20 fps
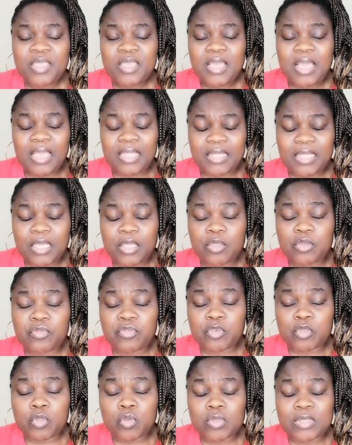I thank you
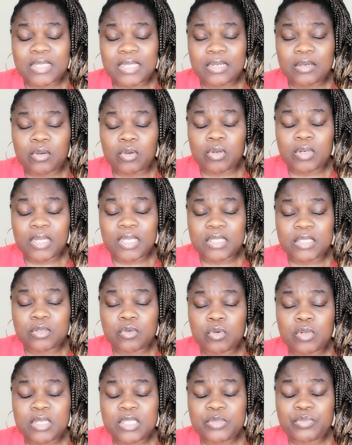for those that are connecting.
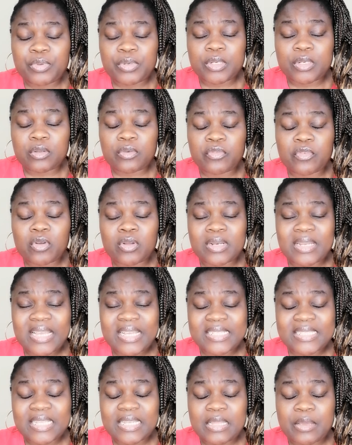Holy Spirit of God,
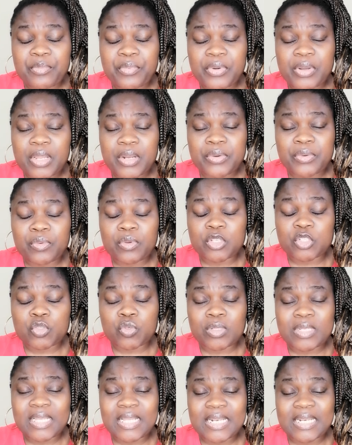answer their prayer request,
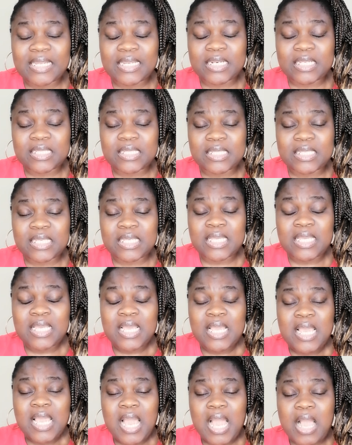show them clarity
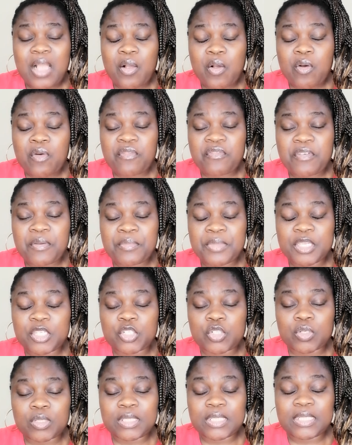and
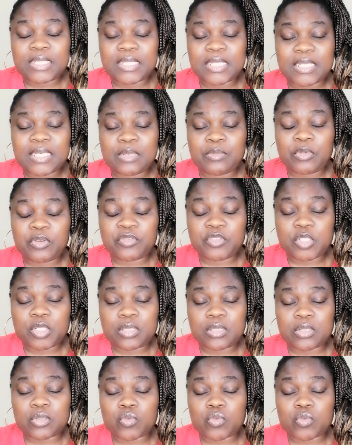confirmation in the name of Jesus.